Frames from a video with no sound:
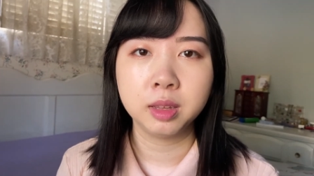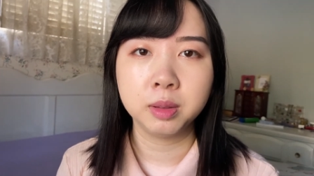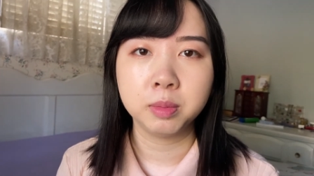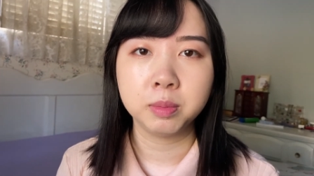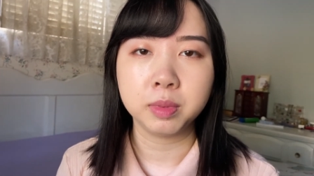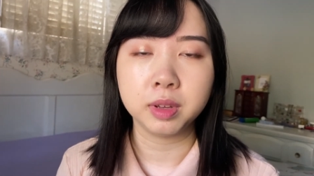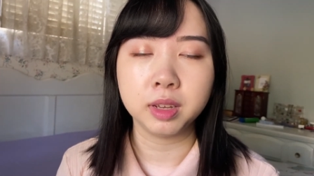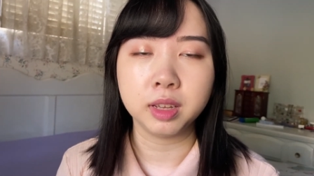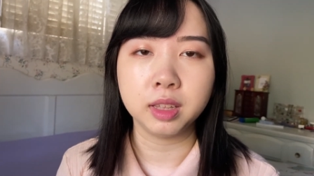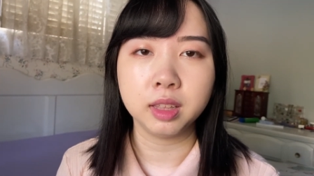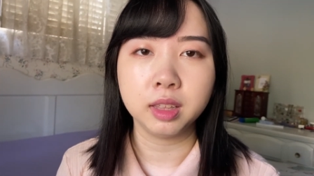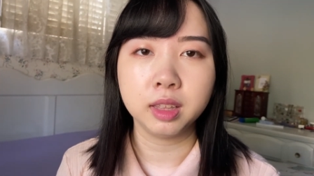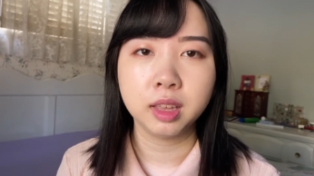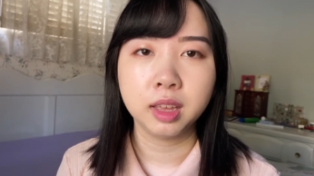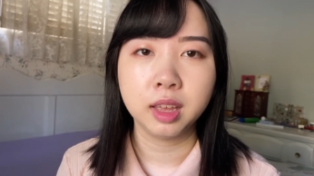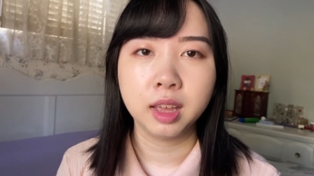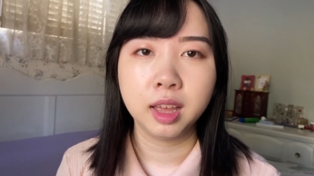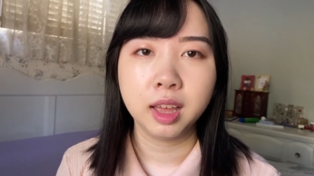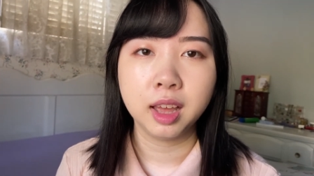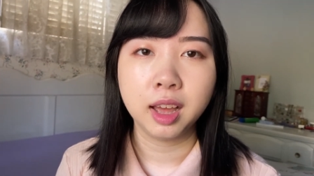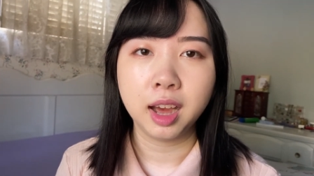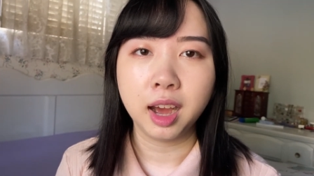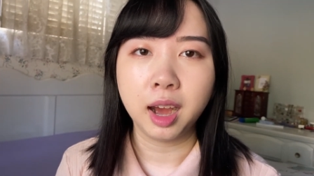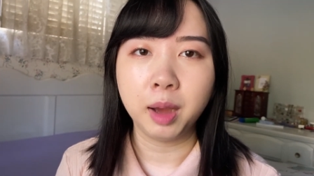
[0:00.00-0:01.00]
But
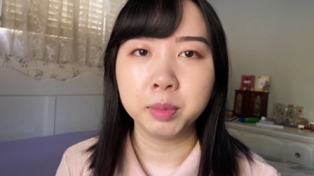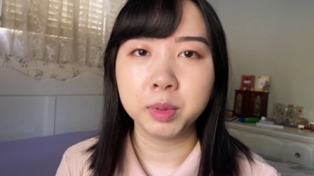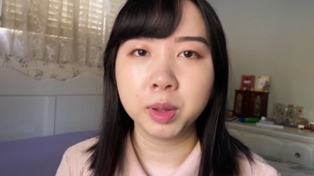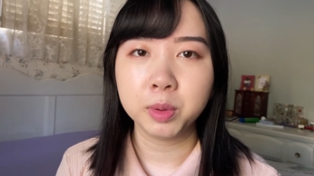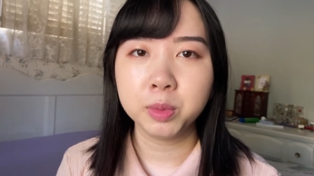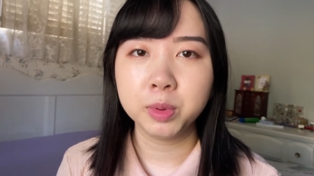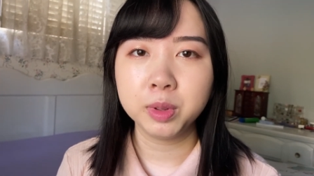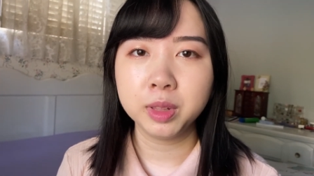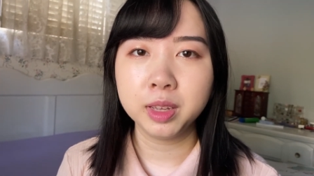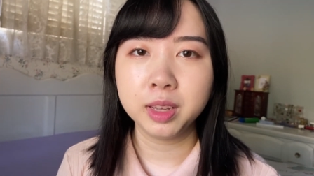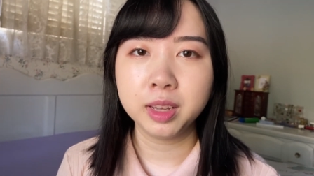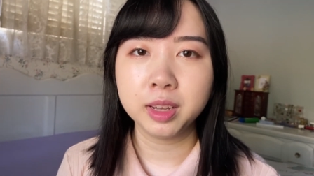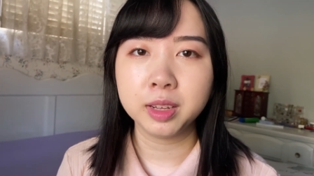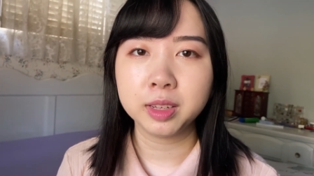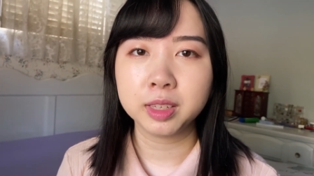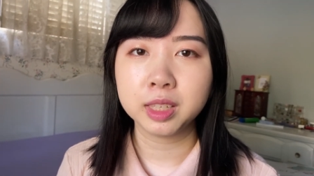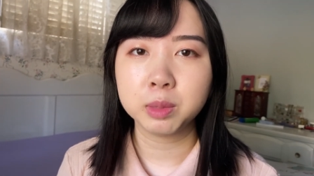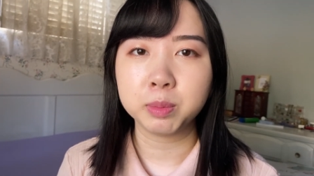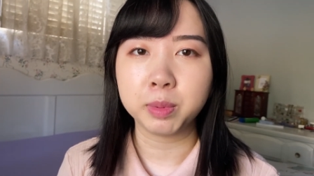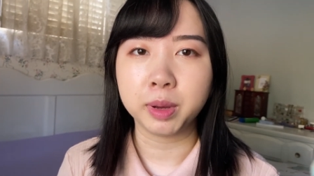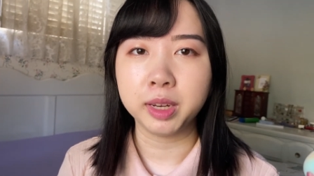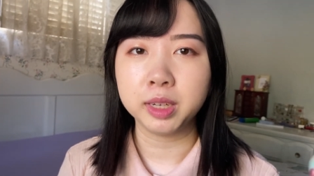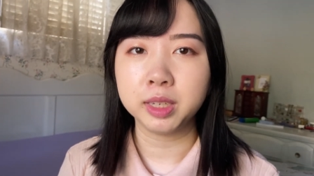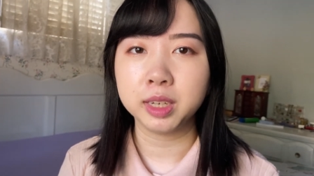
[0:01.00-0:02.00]
I'm not really a
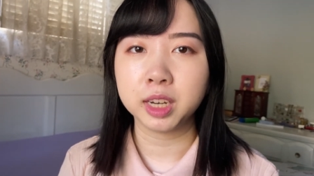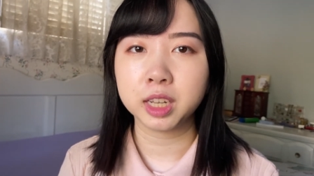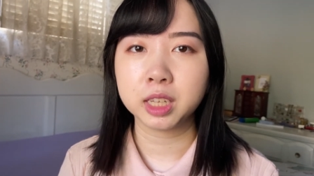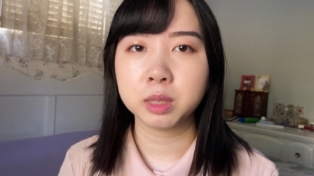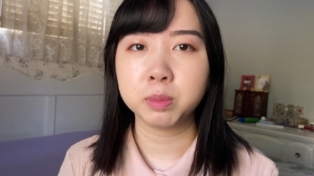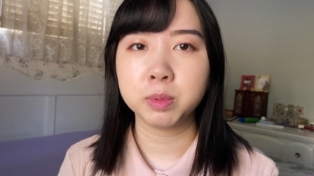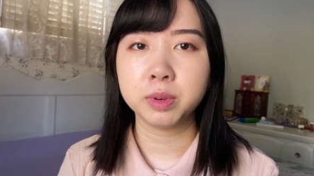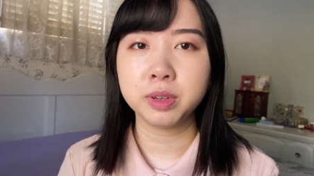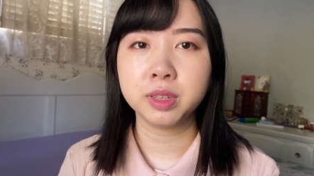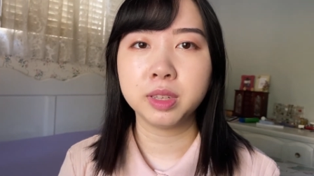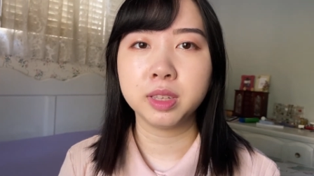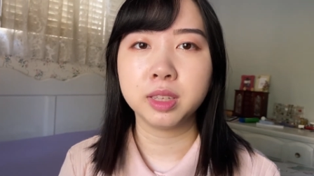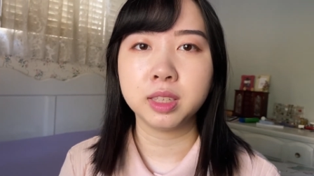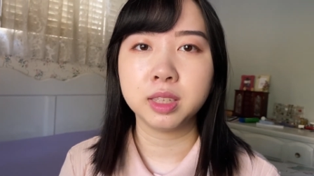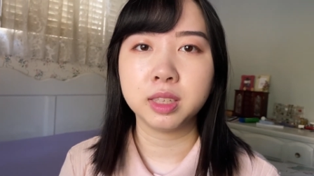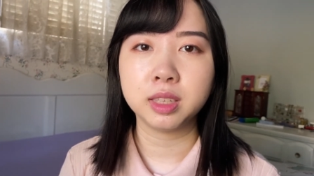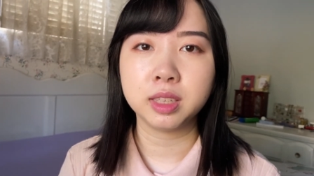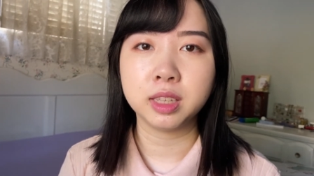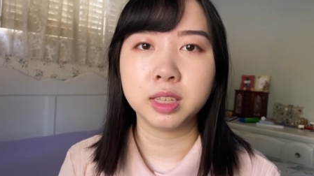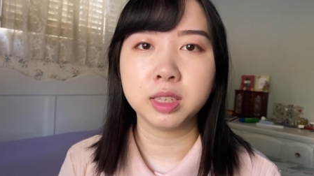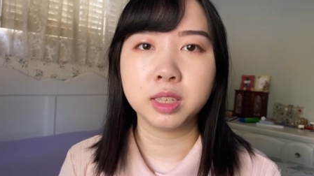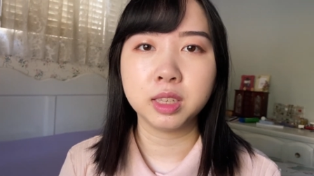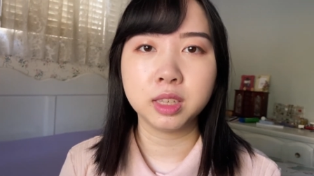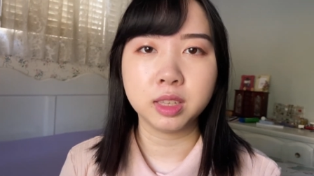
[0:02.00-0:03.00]
sponge expert since
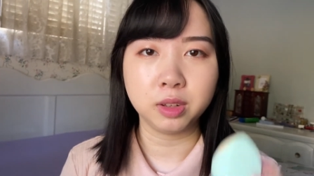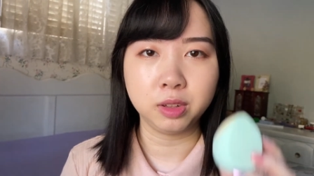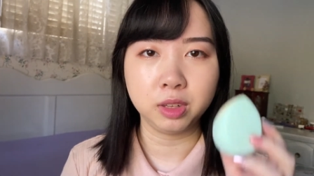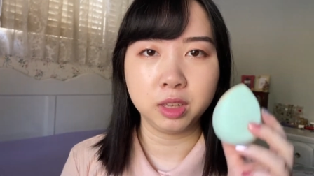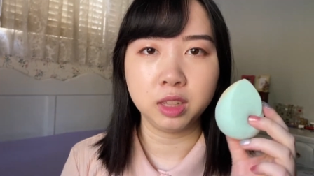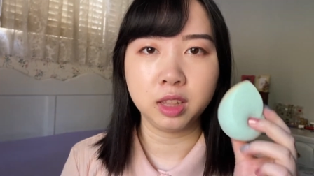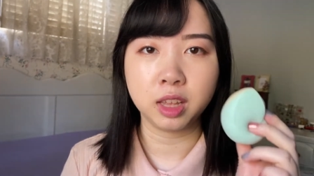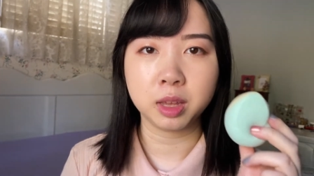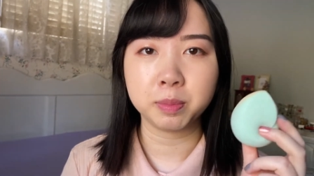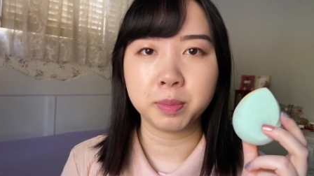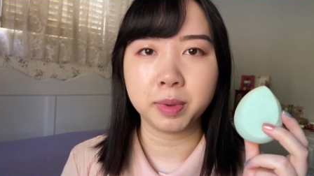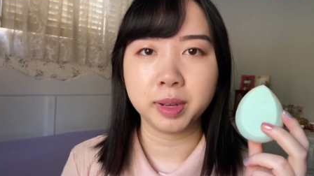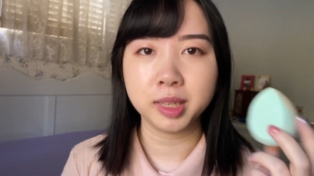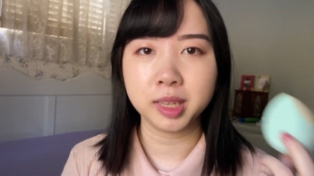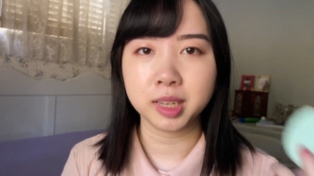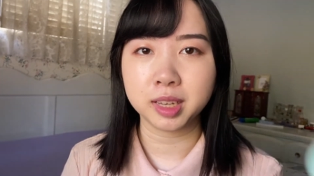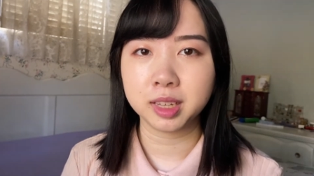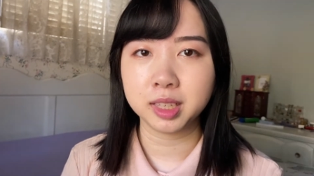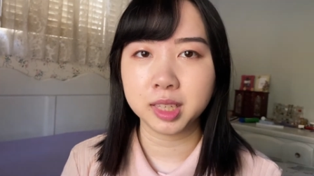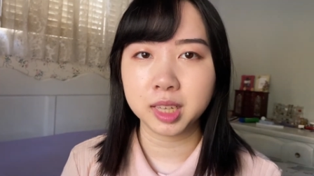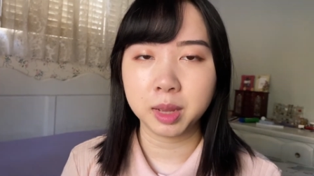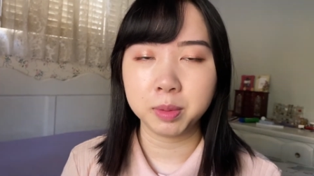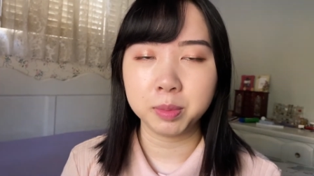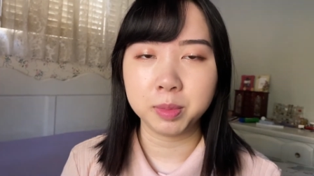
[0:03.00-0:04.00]
this is only like my
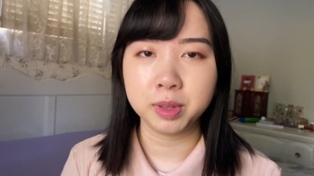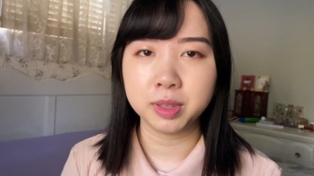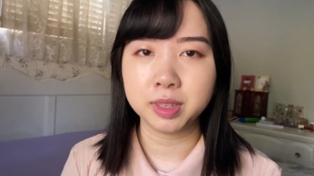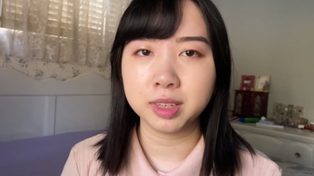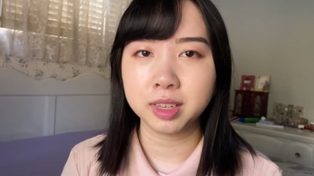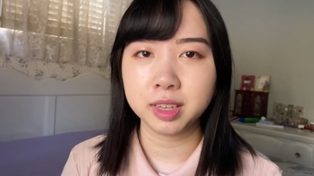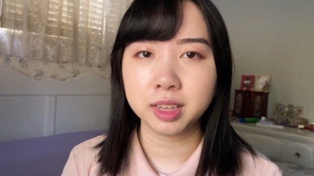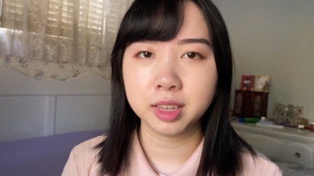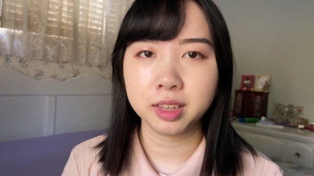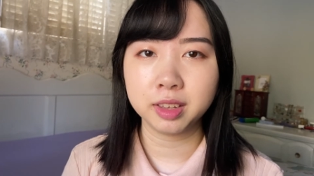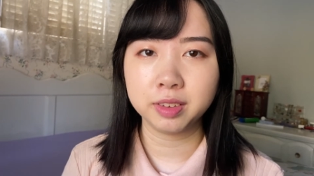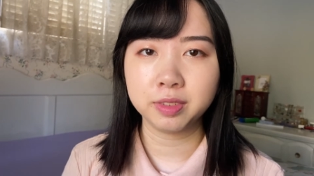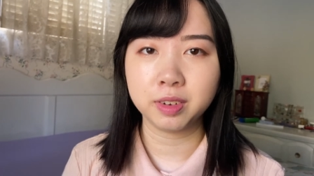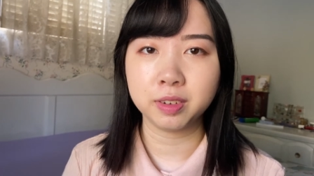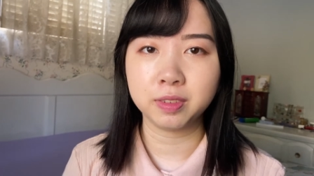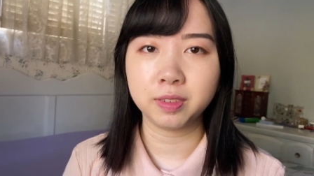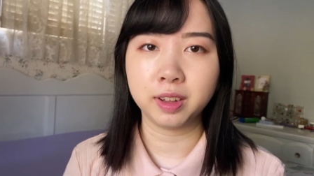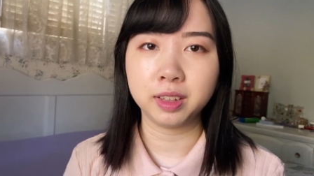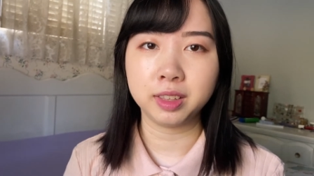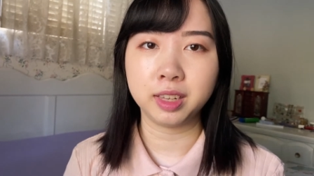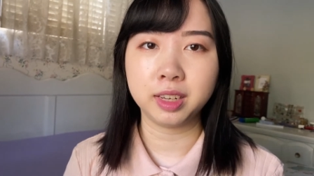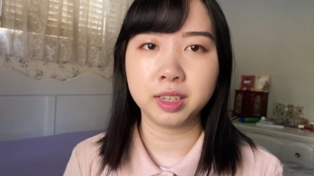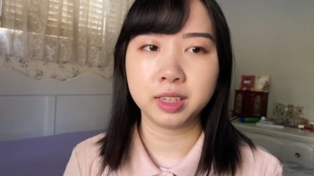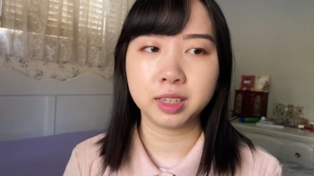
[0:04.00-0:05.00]
second time using it for
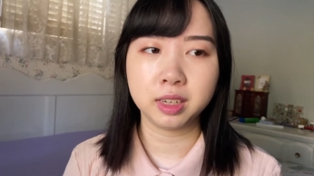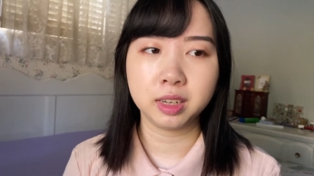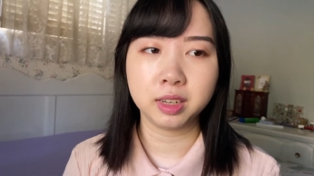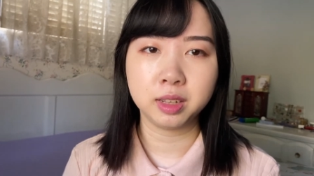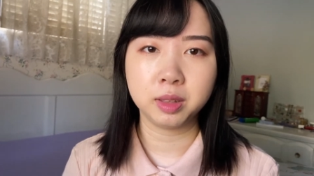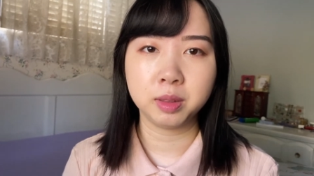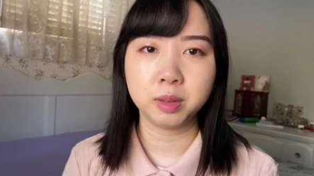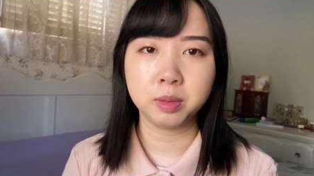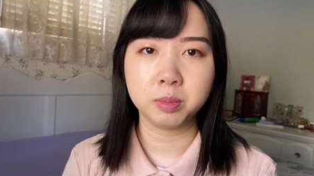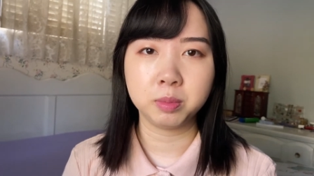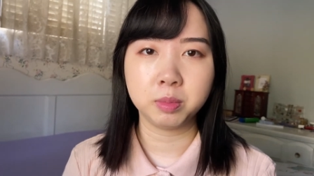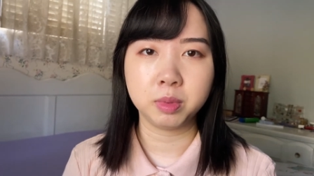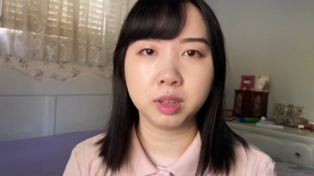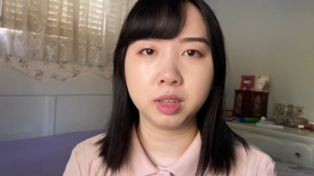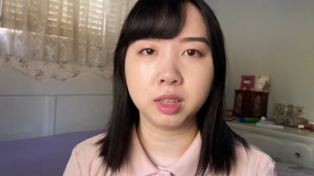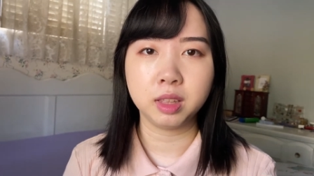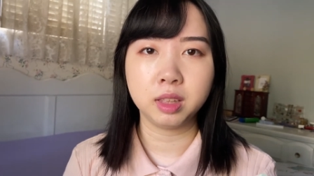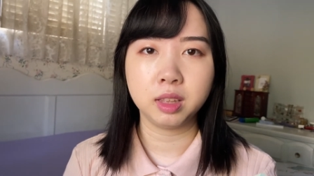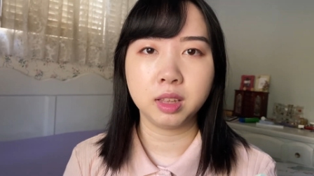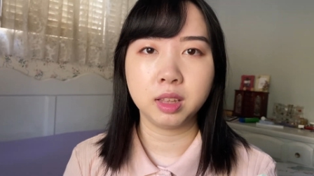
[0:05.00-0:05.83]
foundation, but